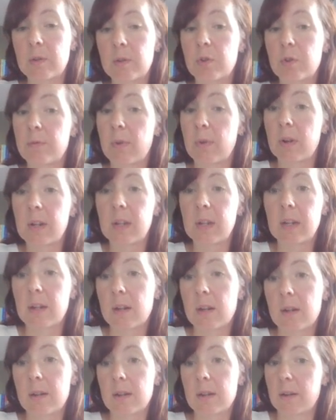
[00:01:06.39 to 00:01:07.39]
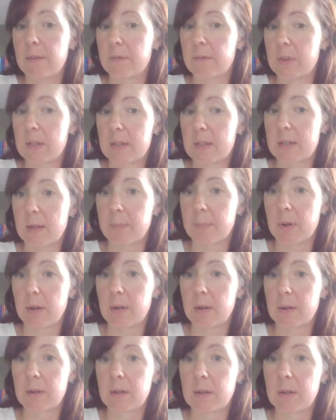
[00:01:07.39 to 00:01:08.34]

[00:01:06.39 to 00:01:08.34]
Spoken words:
which are only incurred over the summer.